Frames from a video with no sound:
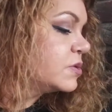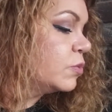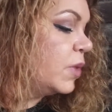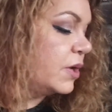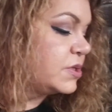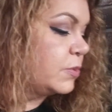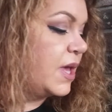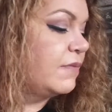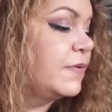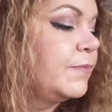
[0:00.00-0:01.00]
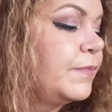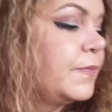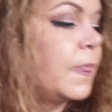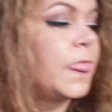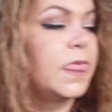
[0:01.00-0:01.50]
What else do we have?
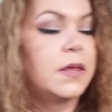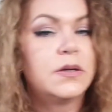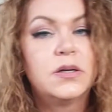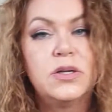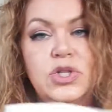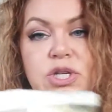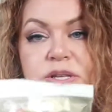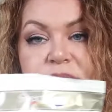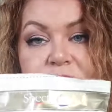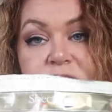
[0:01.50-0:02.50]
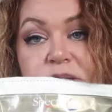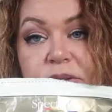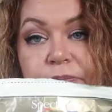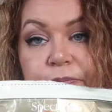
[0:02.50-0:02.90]
Chia seeds.